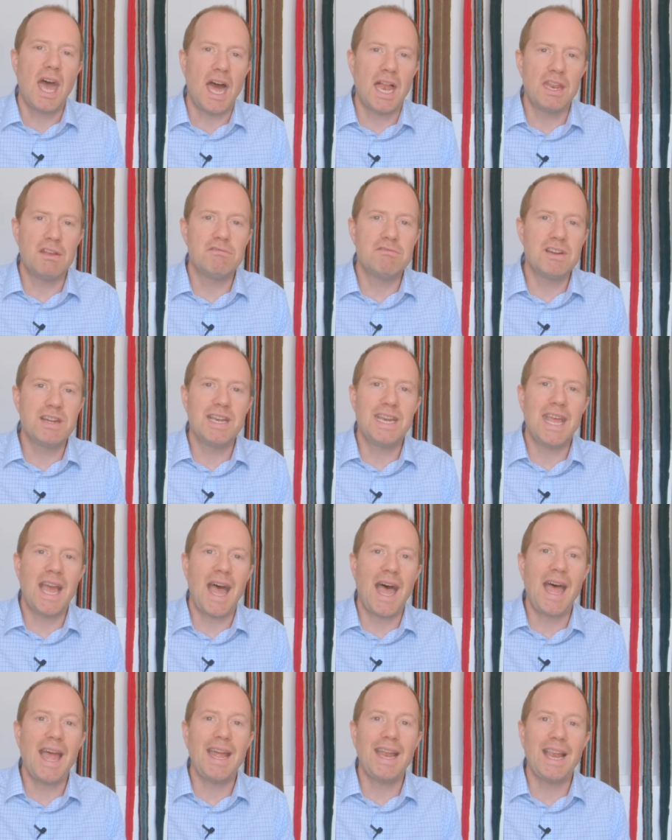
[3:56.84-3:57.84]
and it really
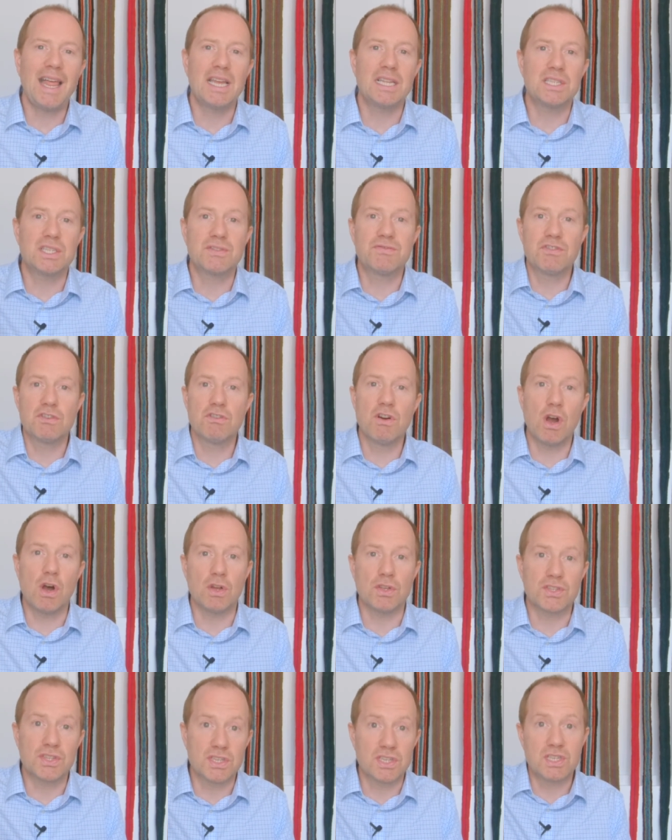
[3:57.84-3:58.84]
highlights for
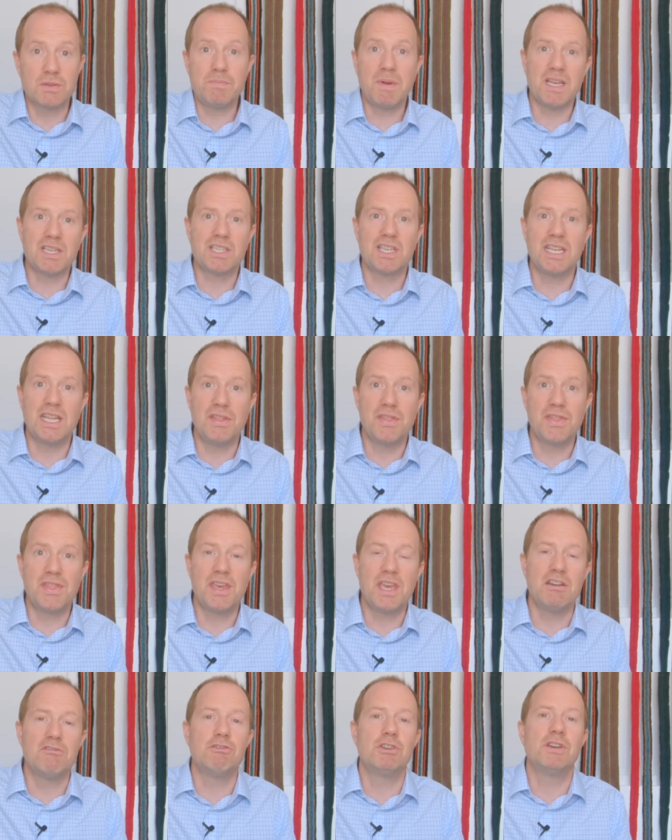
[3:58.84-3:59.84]
us, especially in
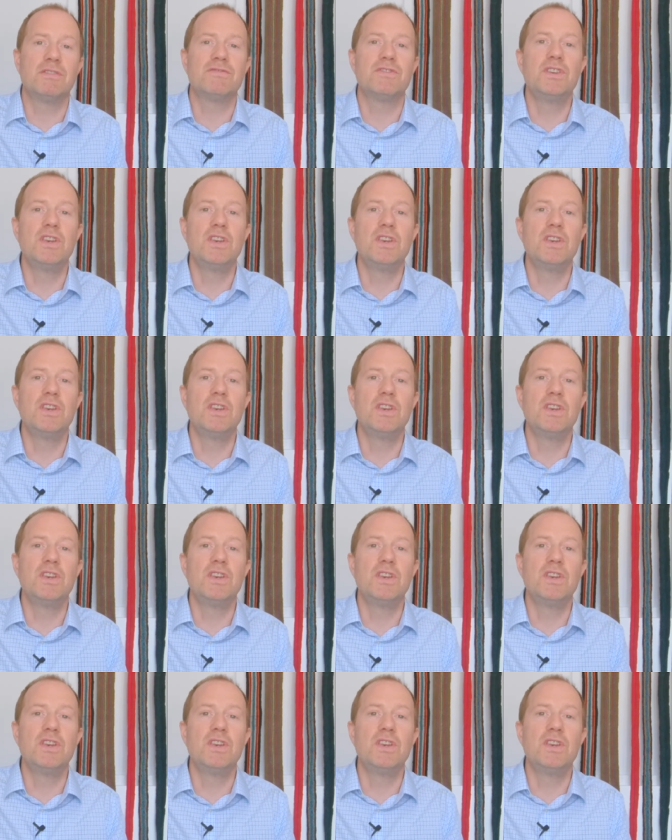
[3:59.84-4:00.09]
theory of